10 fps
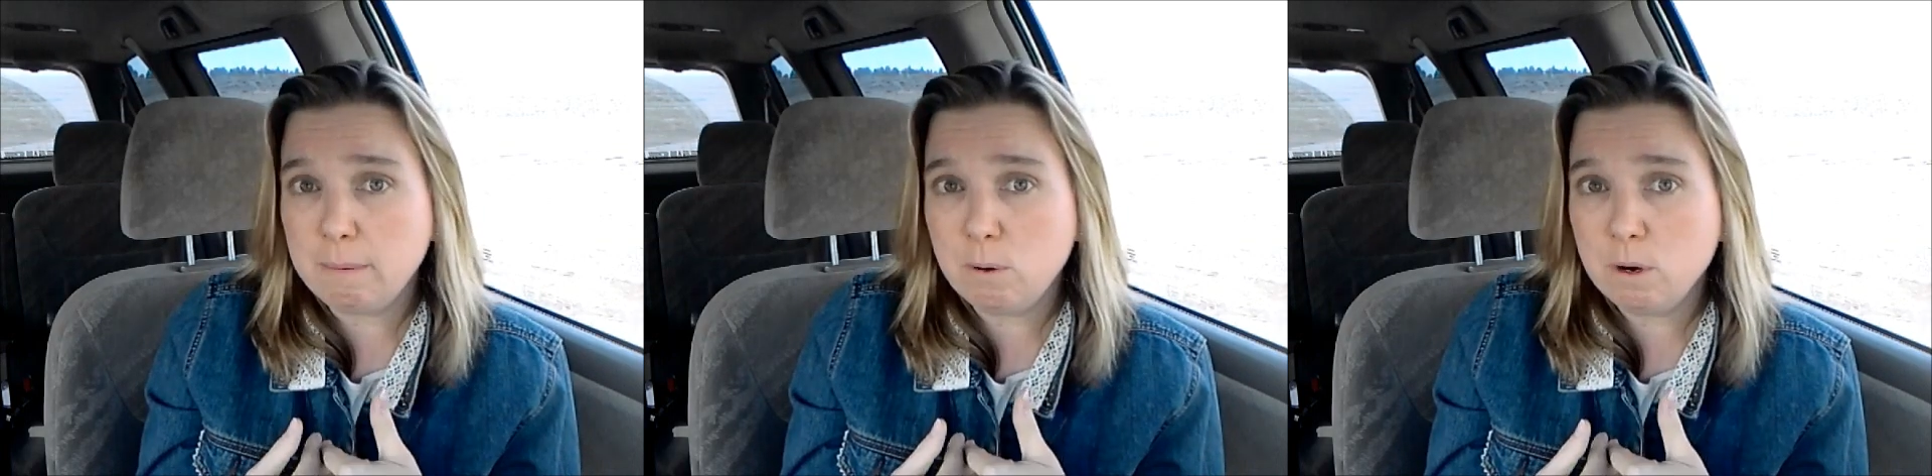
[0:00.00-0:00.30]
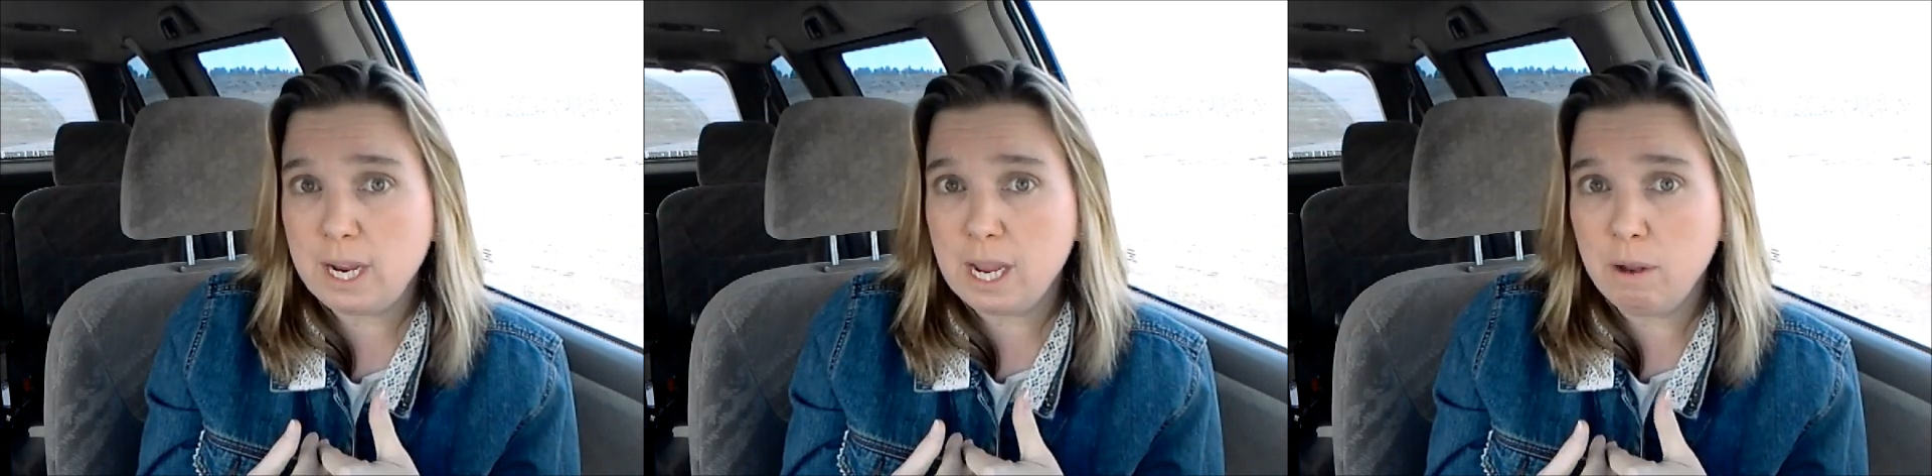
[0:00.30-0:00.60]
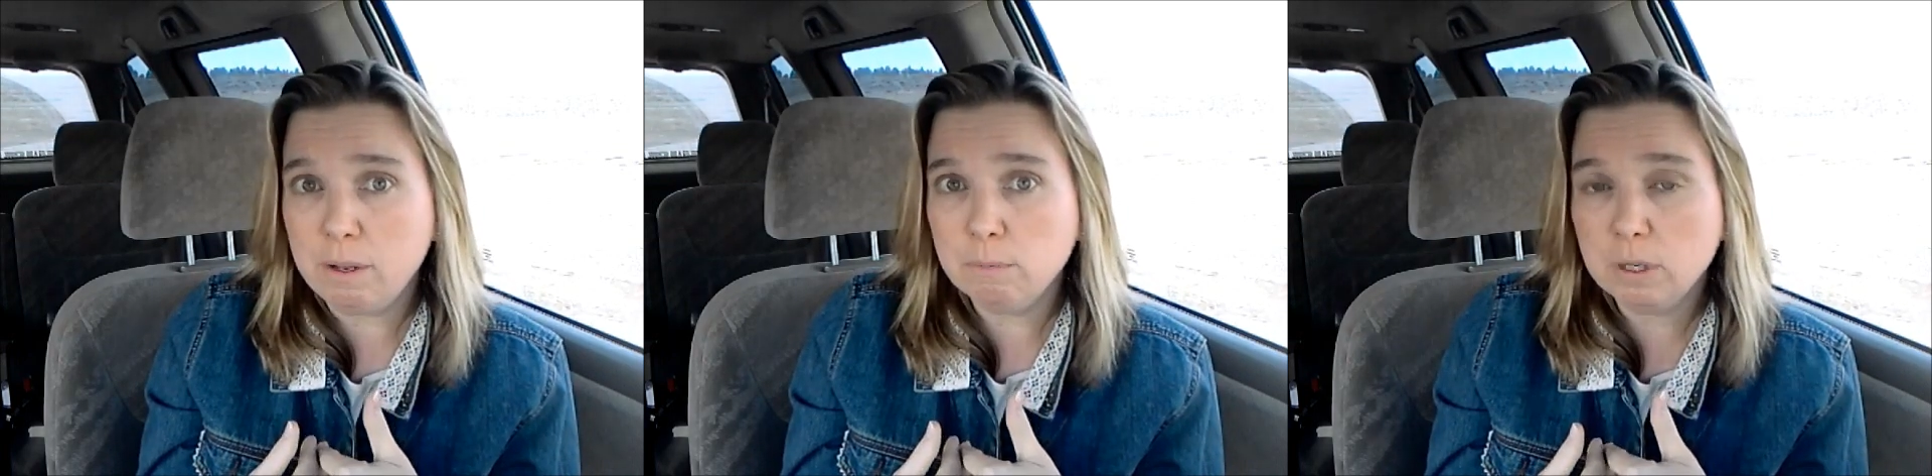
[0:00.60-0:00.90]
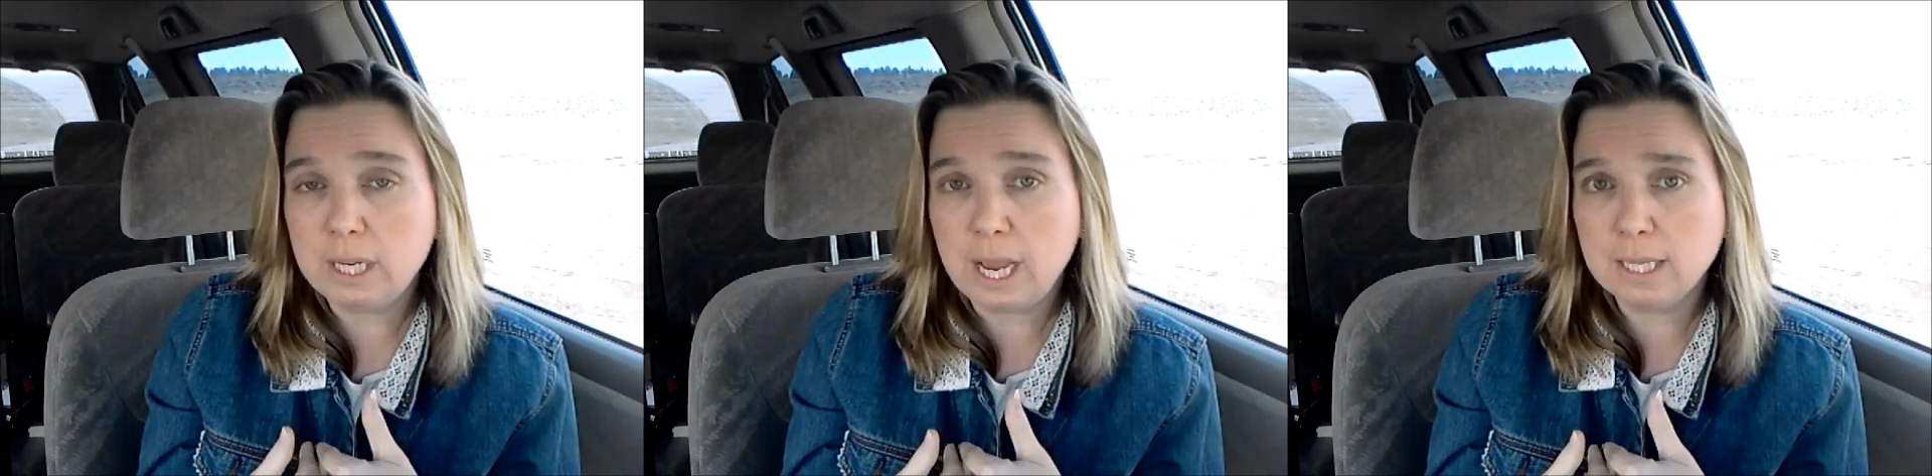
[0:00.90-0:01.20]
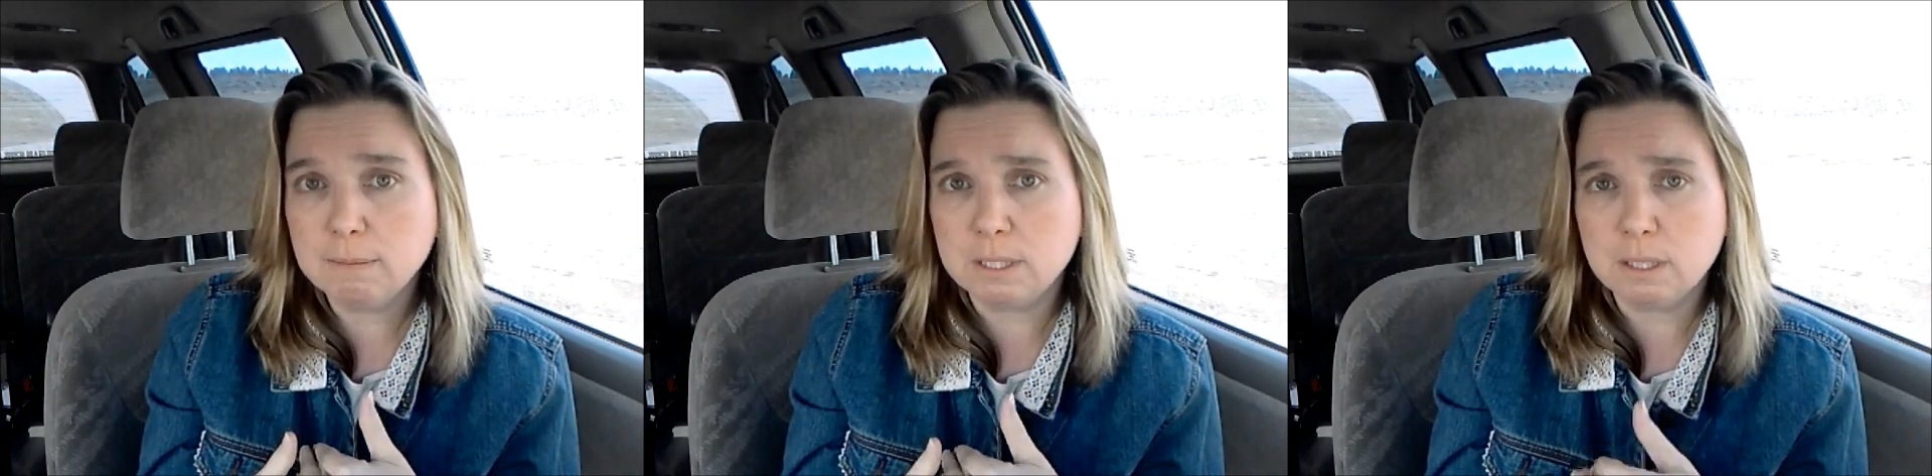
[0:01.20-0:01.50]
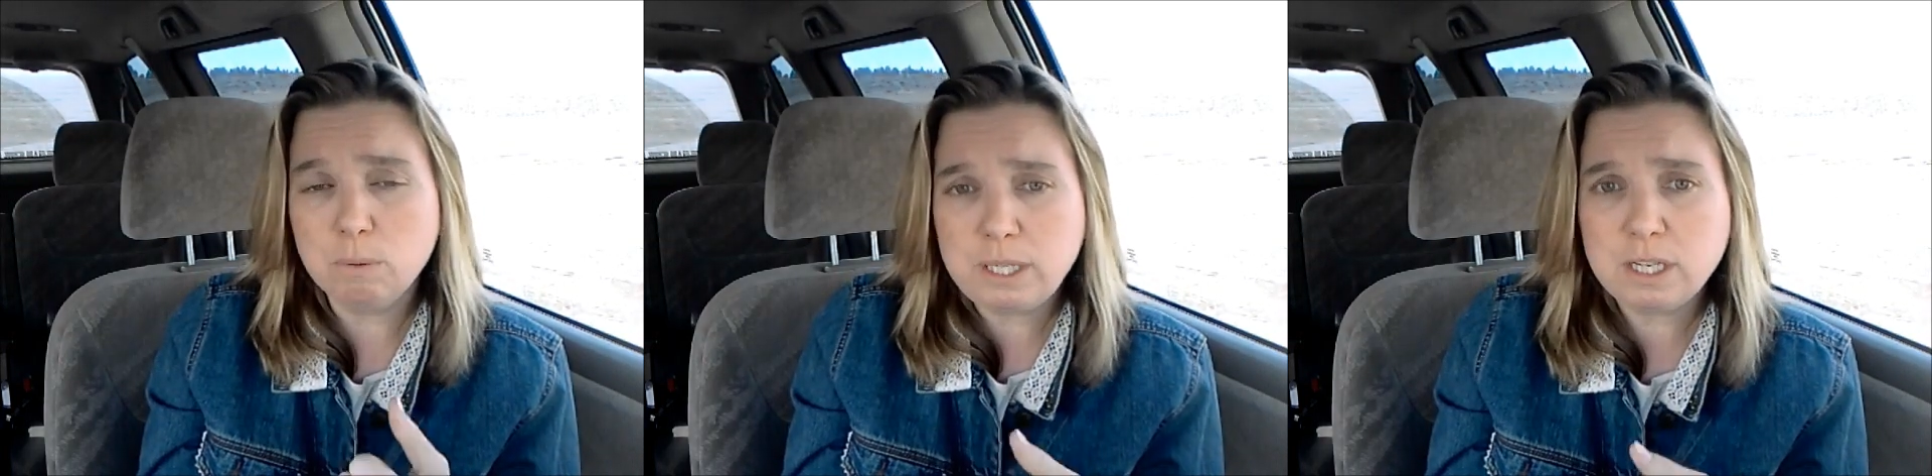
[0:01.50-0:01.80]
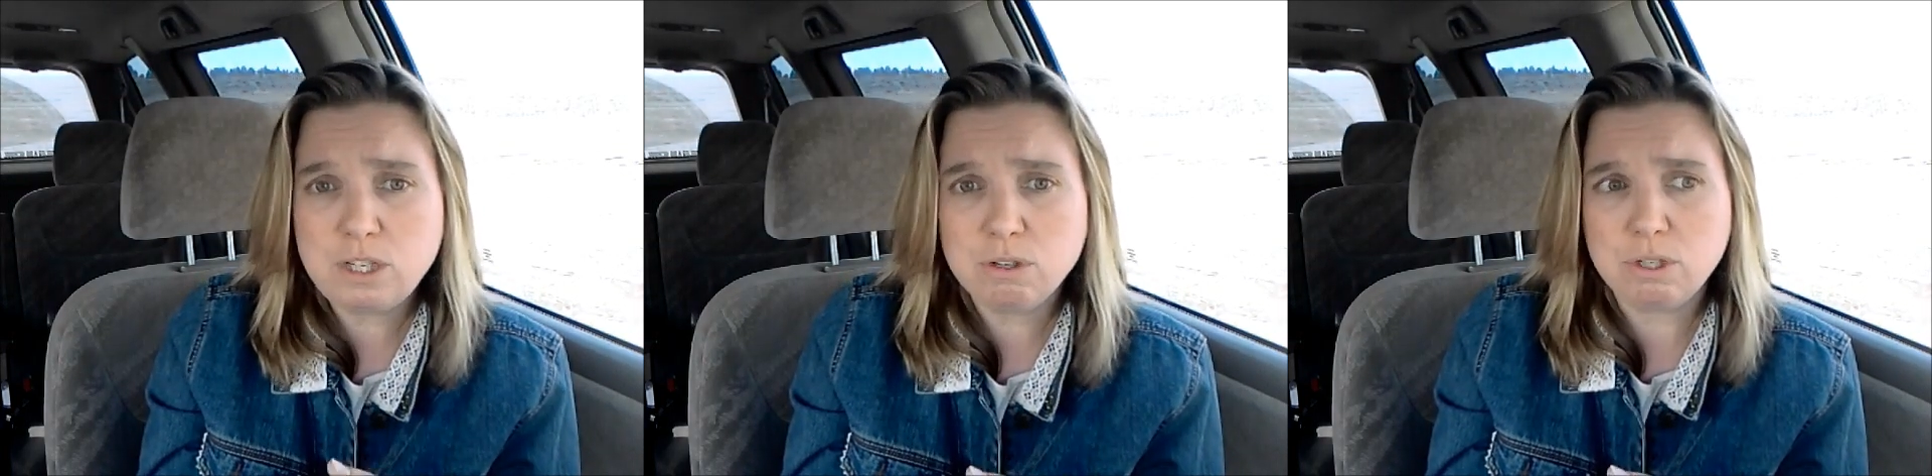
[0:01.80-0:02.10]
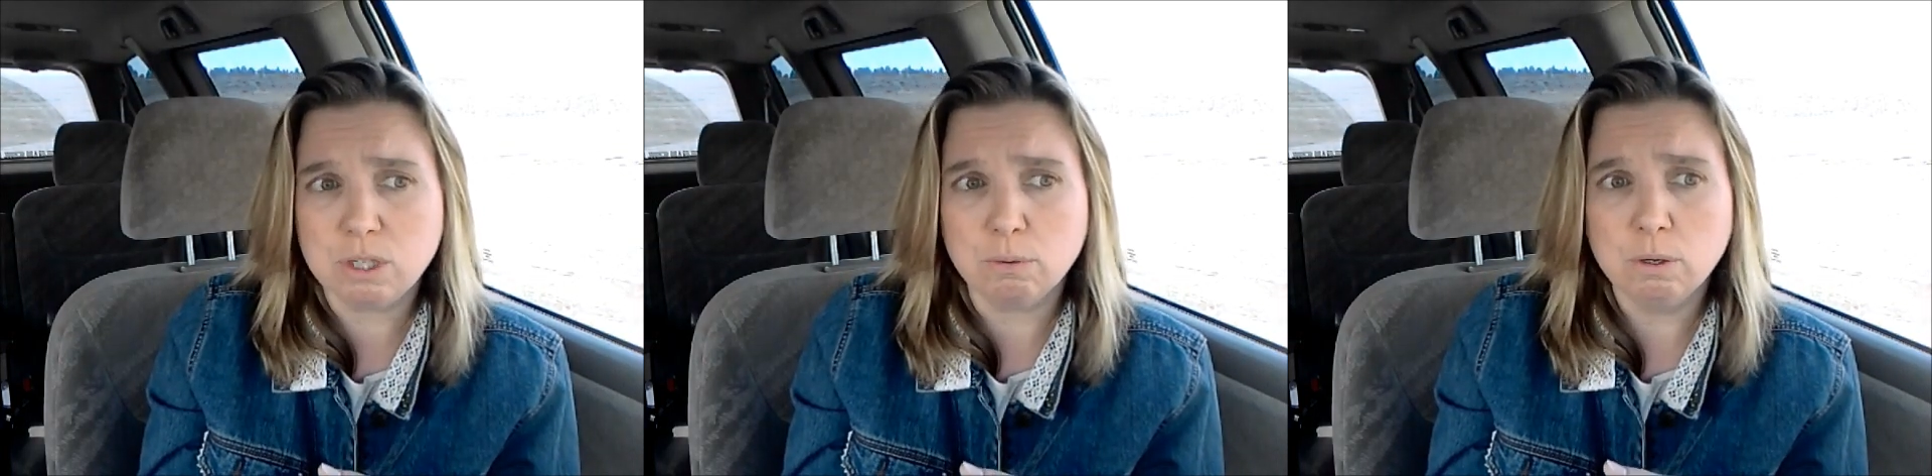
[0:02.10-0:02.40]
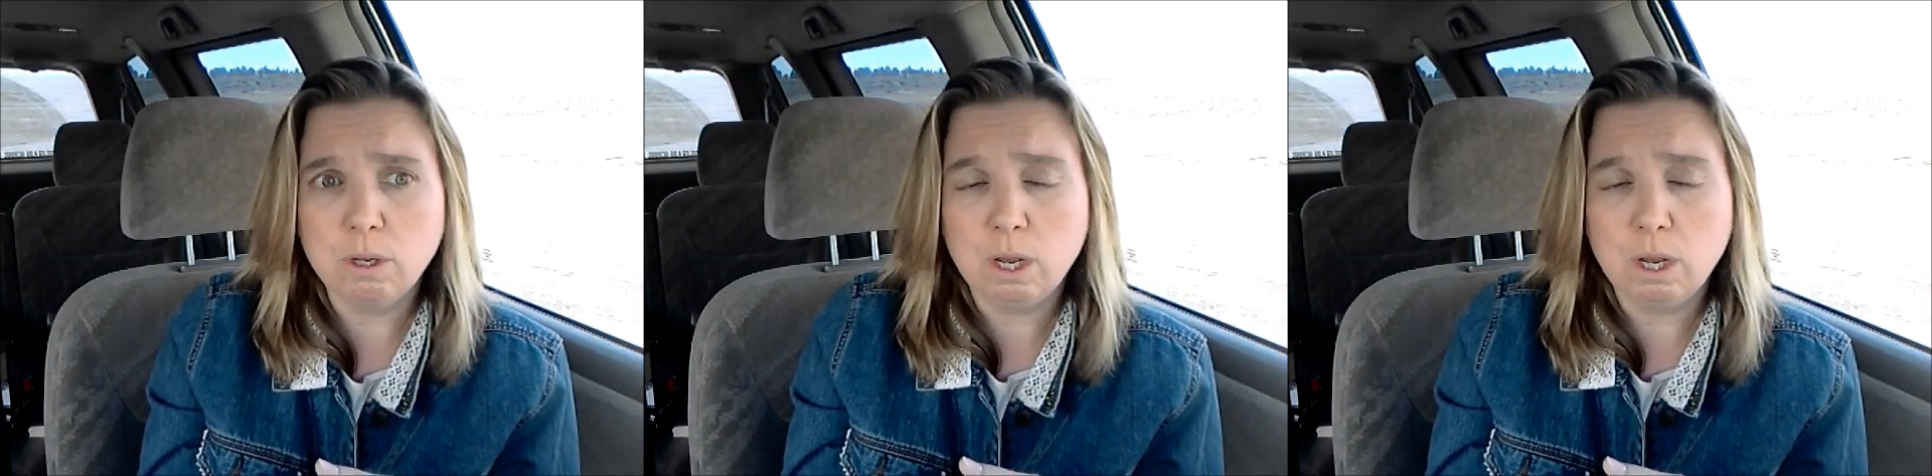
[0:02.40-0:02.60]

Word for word: it more now and really ask me, so what did you do?